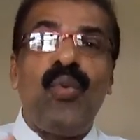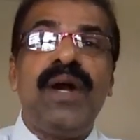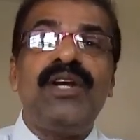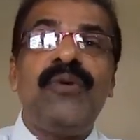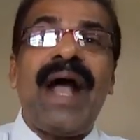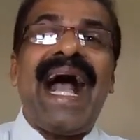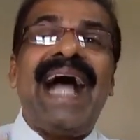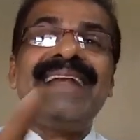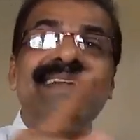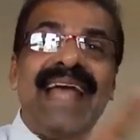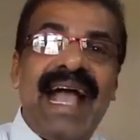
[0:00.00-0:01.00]
wanted to
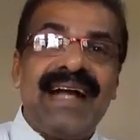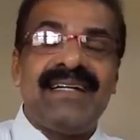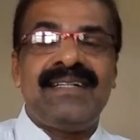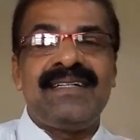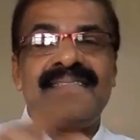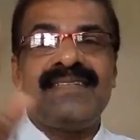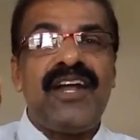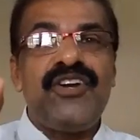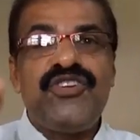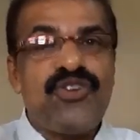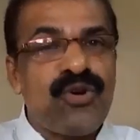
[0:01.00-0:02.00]
attack
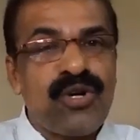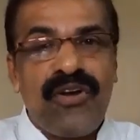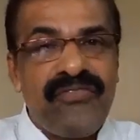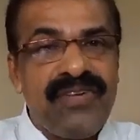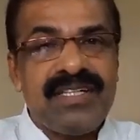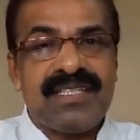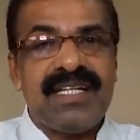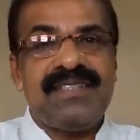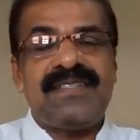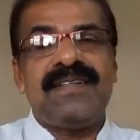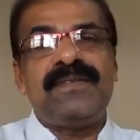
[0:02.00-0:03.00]
that genre of
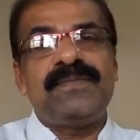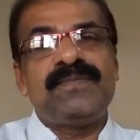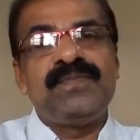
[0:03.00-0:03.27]
literature.